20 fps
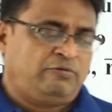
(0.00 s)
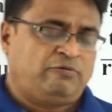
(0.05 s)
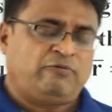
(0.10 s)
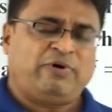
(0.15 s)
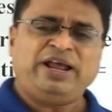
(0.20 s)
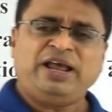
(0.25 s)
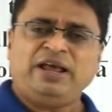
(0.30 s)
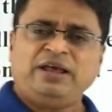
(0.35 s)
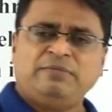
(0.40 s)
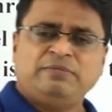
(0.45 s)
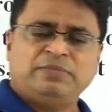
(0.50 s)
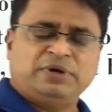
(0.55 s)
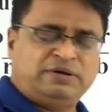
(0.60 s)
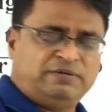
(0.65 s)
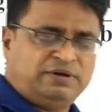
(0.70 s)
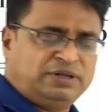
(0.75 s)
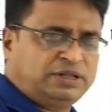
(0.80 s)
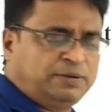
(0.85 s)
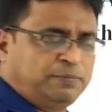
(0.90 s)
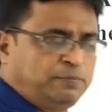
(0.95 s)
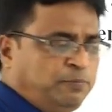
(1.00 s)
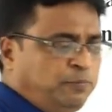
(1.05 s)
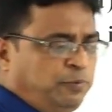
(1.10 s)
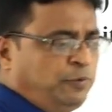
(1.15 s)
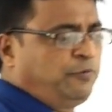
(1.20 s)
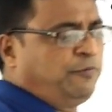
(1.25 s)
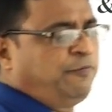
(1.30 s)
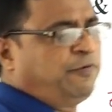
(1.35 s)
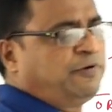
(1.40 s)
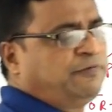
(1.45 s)
Why I am giving the
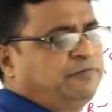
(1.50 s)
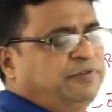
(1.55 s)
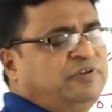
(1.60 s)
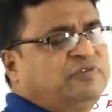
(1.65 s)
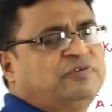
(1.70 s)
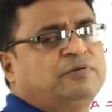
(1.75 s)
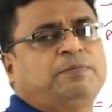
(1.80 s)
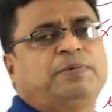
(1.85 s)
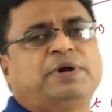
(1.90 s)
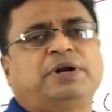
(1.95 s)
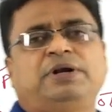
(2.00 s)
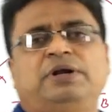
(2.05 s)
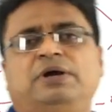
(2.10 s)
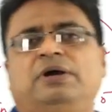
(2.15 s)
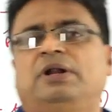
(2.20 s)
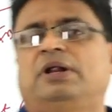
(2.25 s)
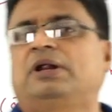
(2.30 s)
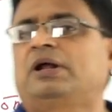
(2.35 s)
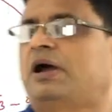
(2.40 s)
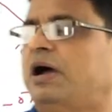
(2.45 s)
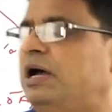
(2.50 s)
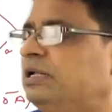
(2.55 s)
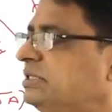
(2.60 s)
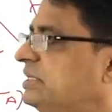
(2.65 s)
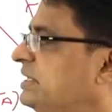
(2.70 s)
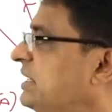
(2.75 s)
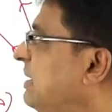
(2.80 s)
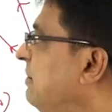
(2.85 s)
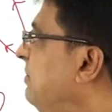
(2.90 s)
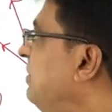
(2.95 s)
proof of this particular
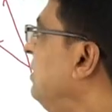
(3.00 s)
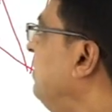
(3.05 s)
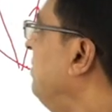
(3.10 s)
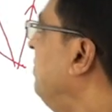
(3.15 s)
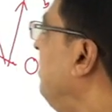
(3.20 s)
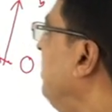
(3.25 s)
concept?